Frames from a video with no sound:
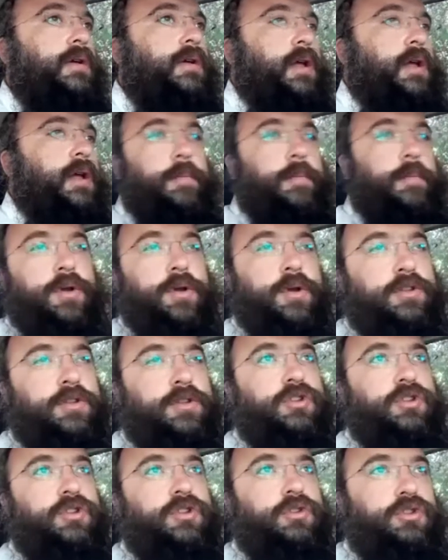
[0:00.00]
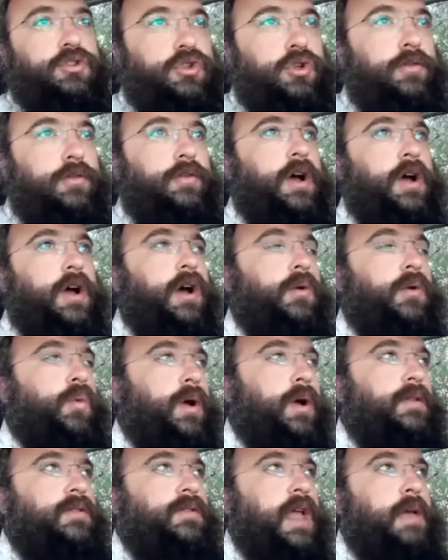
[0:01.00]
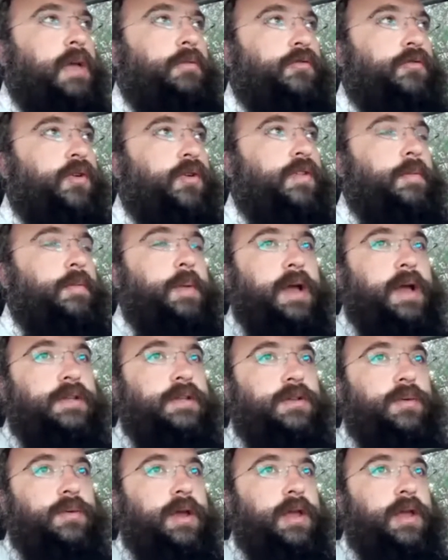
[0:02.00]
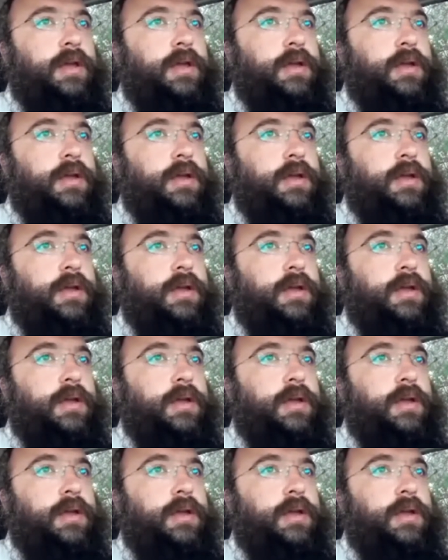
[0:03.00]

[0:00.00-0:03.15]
A person should do tshuva one day before they pass away.